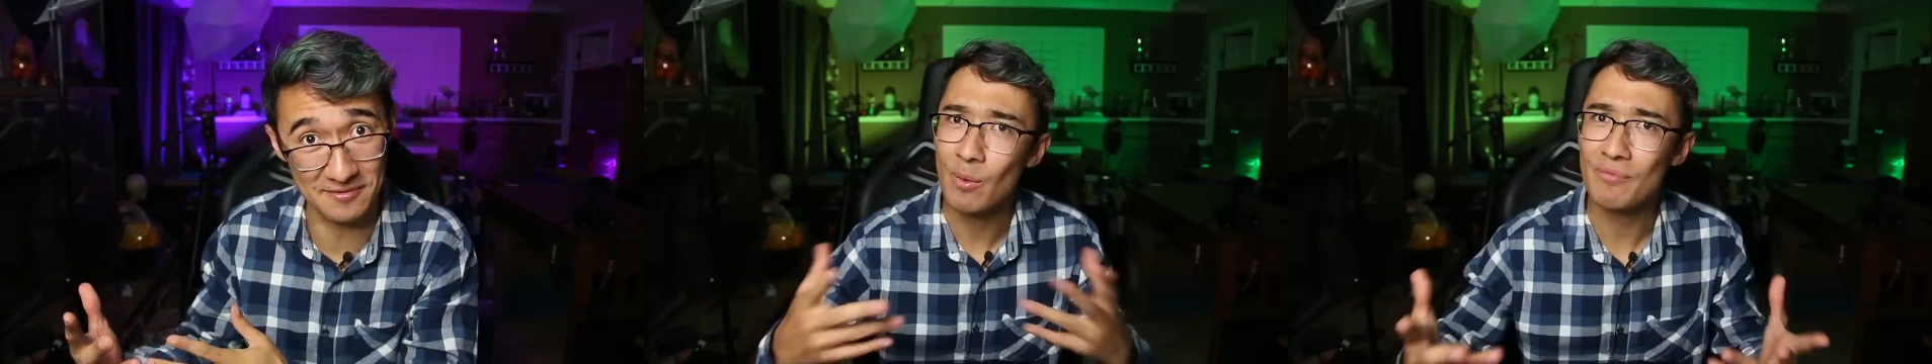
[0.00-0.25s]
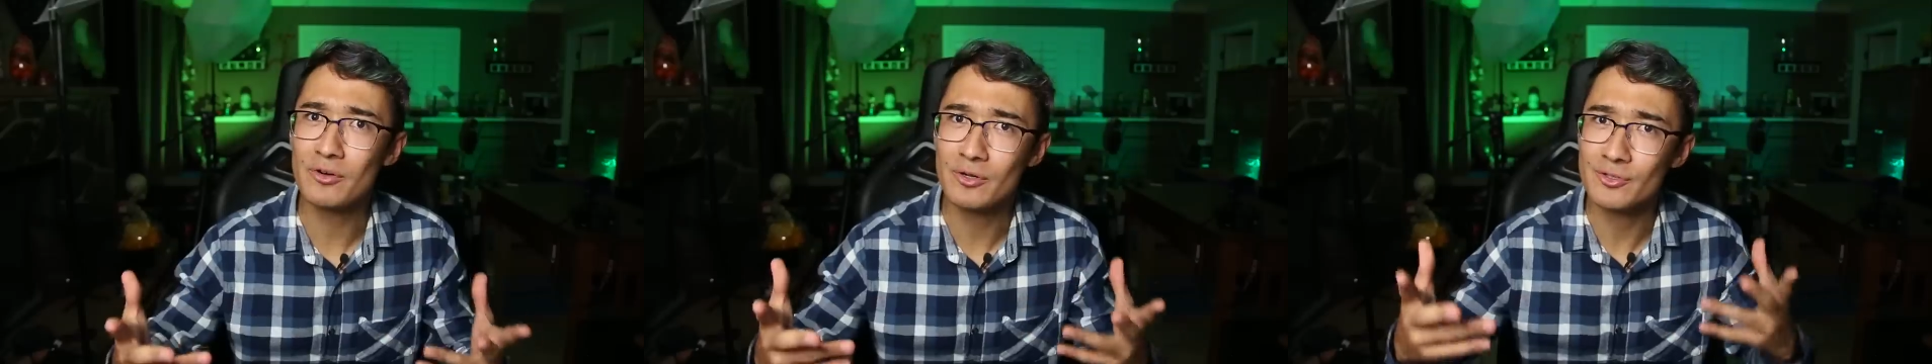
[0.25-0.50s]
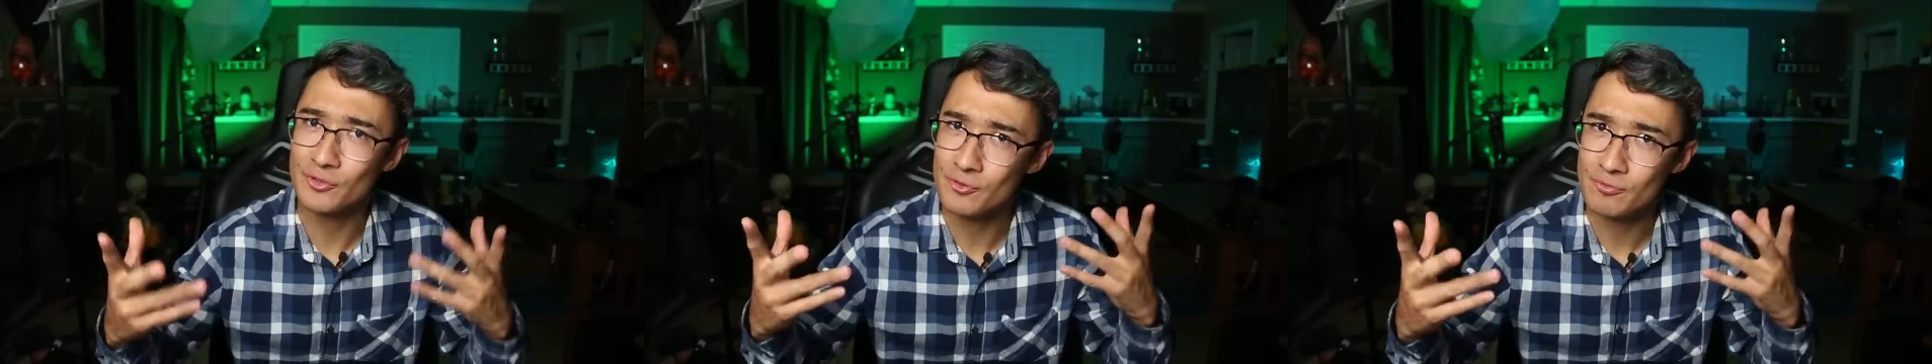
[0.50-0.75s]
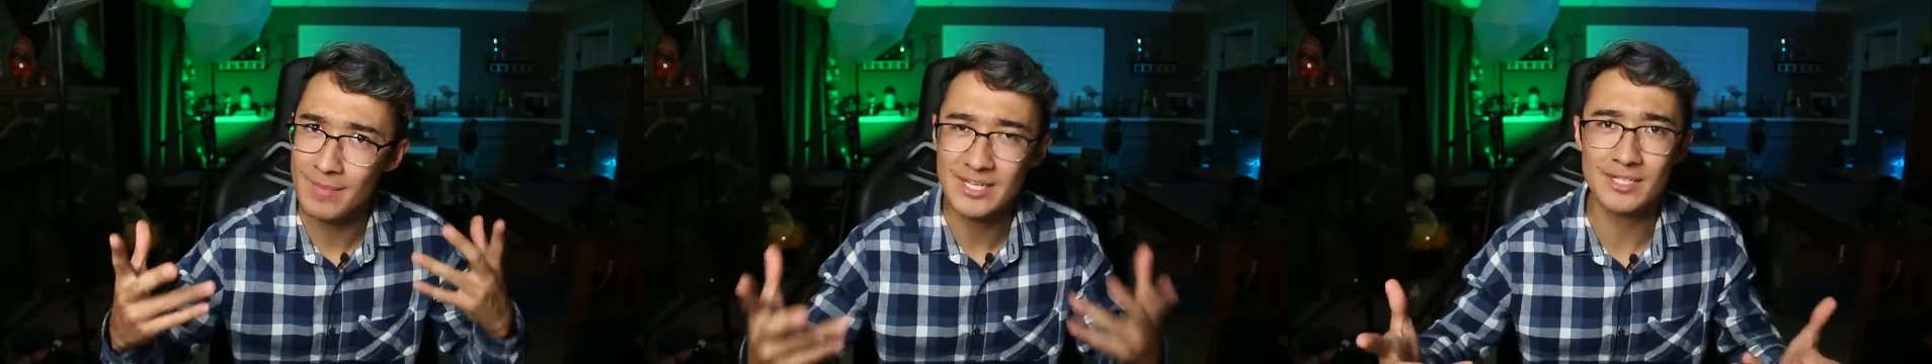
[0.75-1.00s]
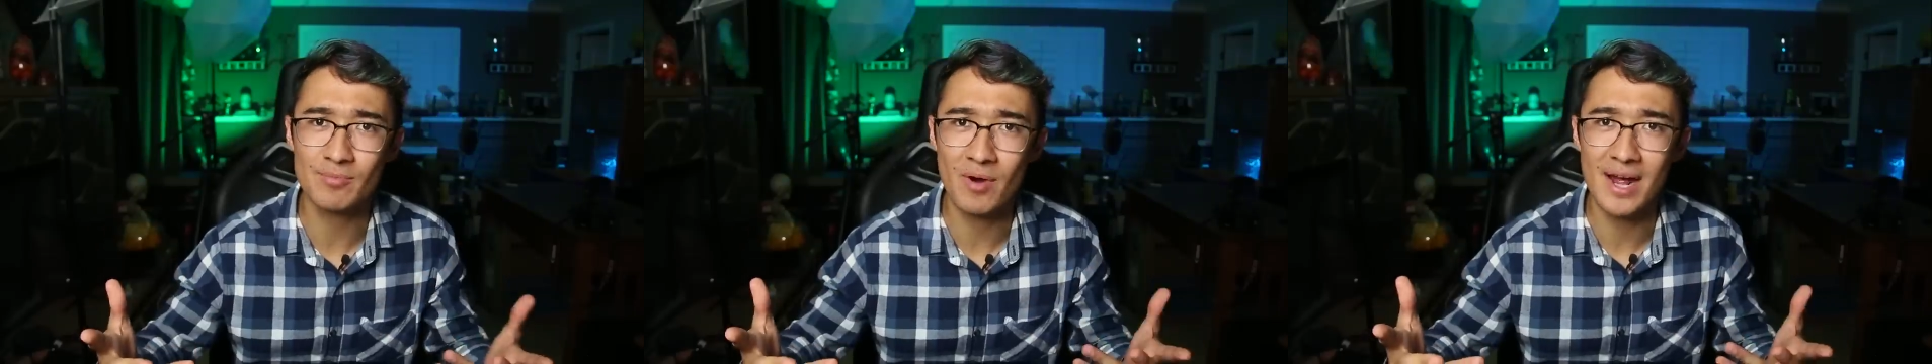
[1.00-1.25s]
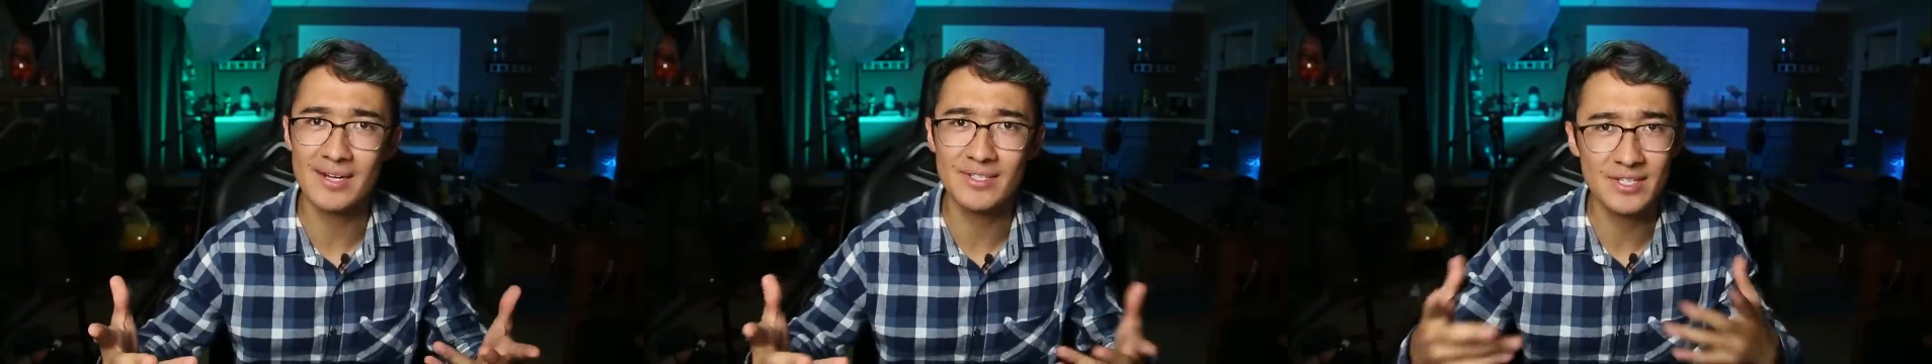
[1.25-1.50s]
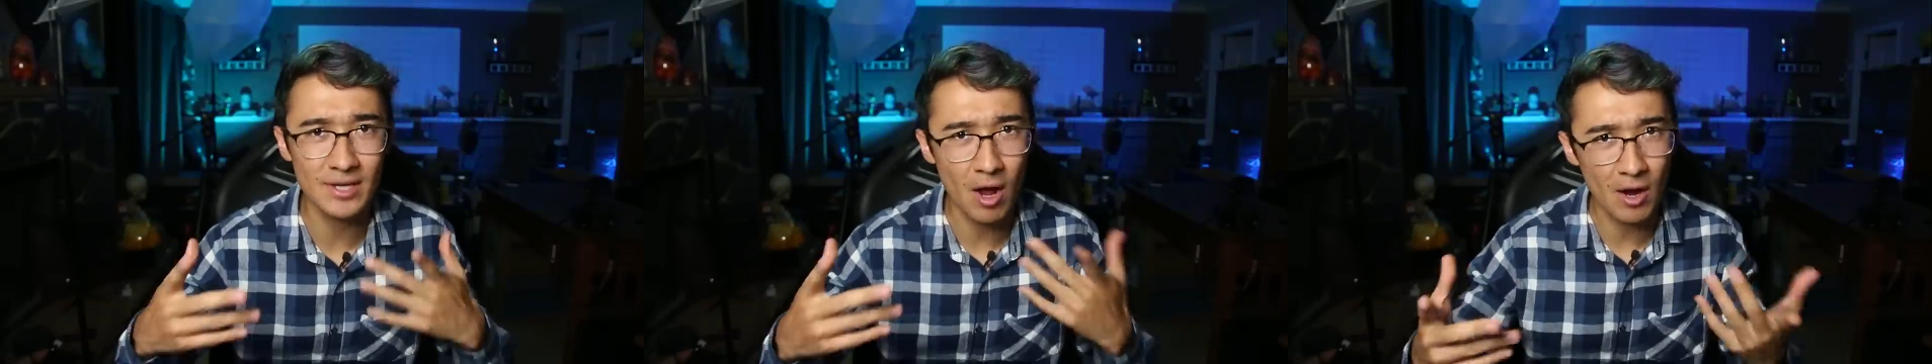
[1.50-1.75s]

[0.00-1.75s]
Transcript: However, to my surprise, the